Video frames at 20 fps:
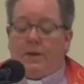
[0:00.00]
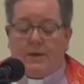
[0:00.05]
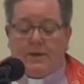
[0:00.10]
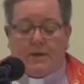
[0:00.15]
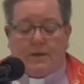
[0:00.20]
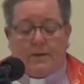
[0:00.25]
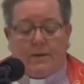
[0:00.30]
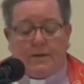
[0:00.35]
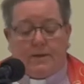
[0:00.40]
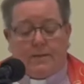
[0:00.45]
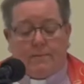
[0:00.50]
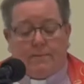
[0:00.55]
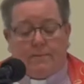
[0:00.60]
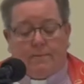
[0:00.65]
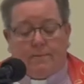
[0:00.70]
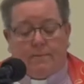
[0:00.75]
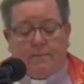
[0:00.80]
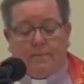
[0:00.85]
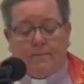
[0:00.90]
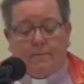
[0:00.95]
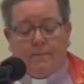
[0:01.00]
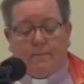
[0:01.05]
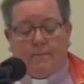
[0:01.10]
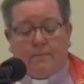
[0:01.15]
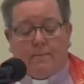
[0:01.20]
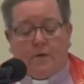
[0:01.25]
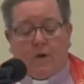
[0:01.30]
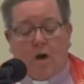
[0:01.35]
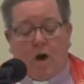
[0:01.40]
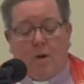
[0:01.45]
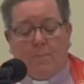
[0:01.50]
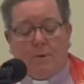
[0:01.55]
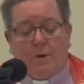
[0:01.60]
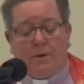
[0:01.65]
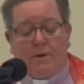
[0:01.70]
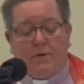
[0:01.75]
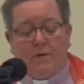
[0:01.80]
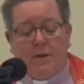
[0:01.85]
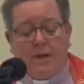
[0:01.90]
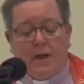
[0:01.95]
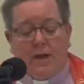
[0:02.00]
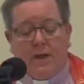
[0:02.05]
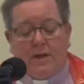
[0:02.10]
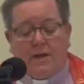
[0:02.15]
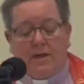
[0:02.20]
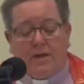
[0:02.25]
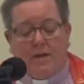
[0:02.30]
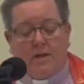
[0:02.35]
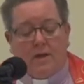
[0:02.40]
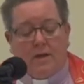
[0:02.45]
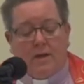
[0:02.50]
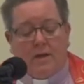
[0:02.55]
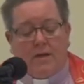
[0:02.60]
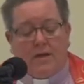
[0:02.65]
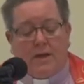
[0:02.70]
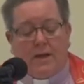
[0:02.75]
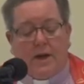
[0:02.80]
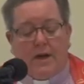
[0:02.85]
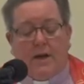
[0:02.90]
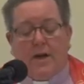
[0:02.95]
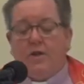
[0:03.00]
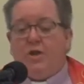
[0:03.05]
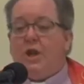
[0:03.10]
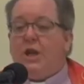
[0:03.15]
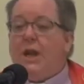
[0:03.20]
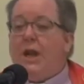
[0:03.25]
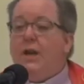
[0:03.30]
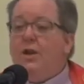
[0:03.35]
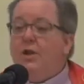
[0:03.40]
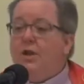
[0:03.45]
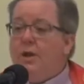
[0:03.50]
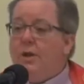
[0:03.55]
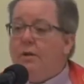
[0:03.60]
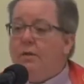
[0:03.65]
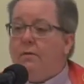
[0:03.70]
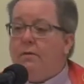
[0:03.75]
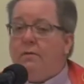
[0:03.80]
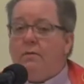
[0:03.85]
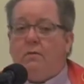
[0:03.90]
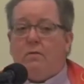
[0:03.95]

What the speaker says: reasons, for opportunities to get an education